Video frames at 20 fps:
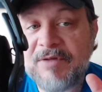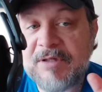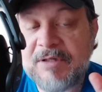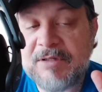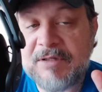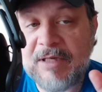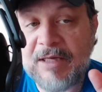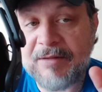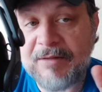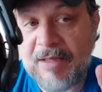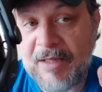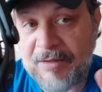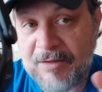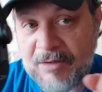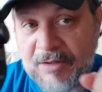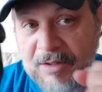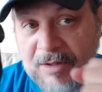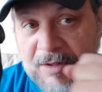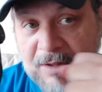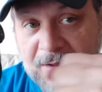gives this, and
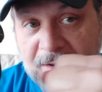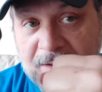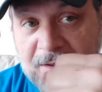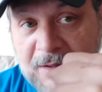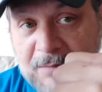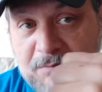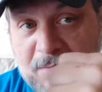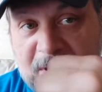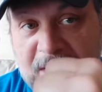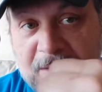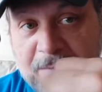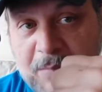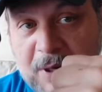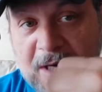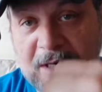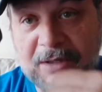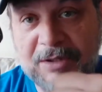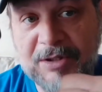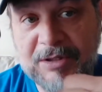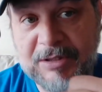the mid
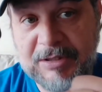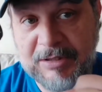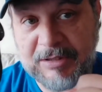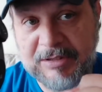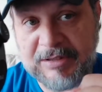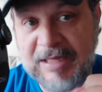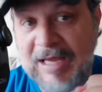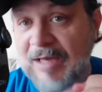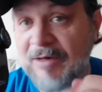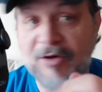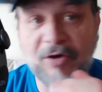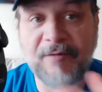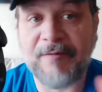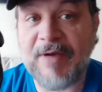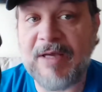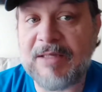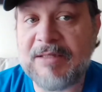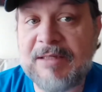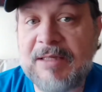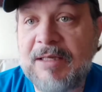punch is not in your
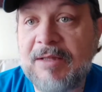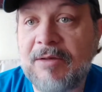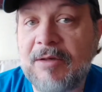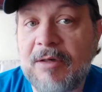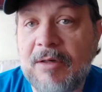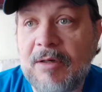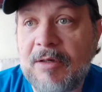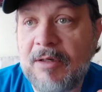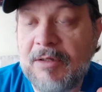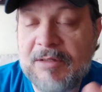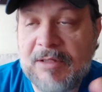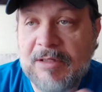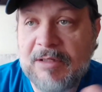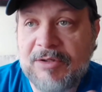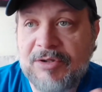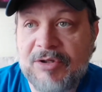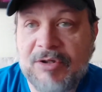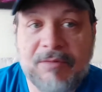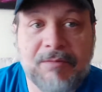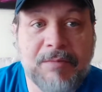face either, because
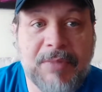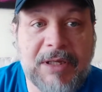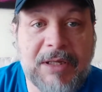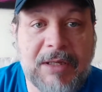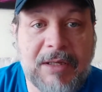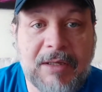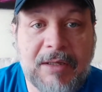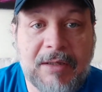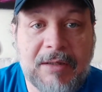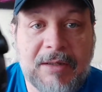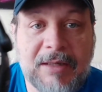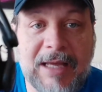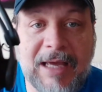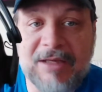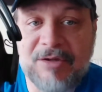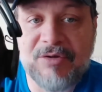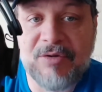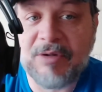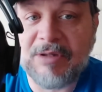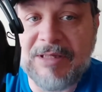it shouldn't be.
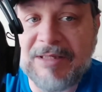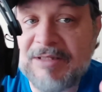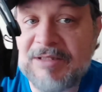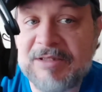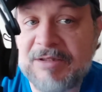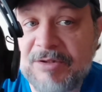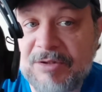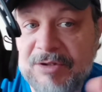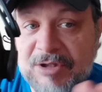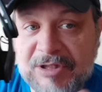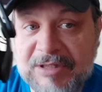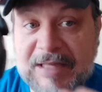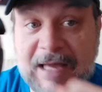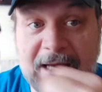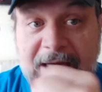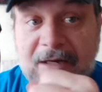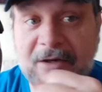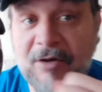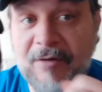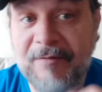Naturally, it's just
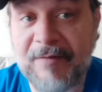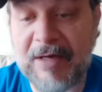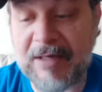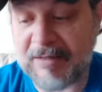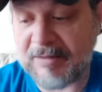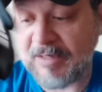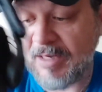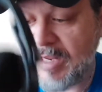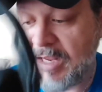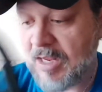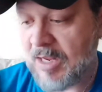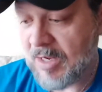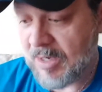not in your face.